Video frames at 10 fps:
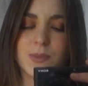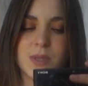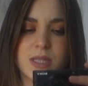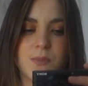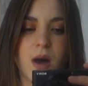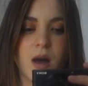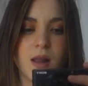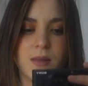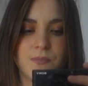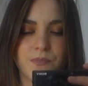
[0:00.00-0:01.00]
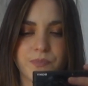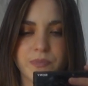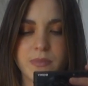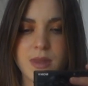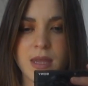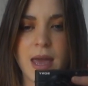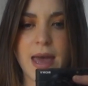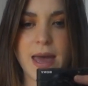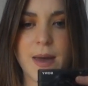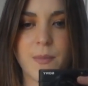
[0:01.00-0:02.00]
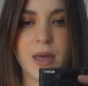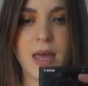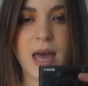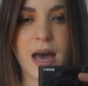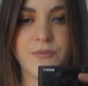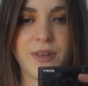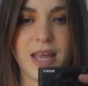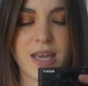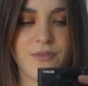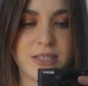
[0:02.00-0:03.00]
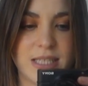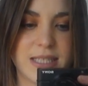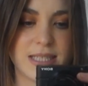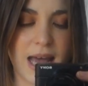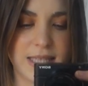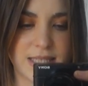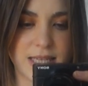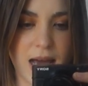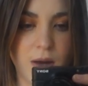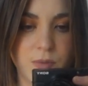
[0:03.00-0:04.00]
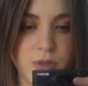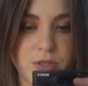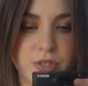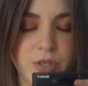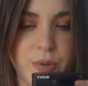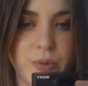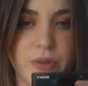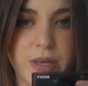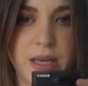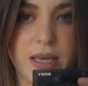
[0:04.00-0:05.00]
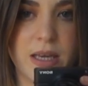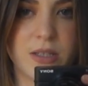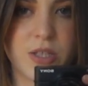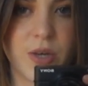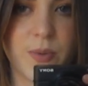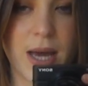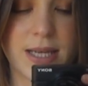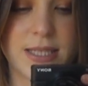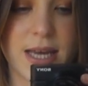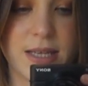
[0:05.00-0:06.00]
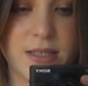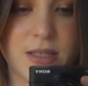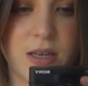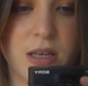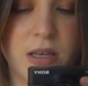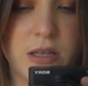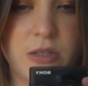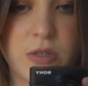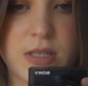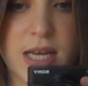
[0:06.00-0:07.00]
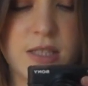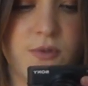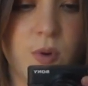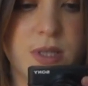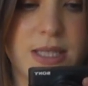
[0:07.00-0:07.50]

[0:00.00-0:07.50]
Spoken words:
I'm small. I feel like if I did size down to the 2XS, so size 4 to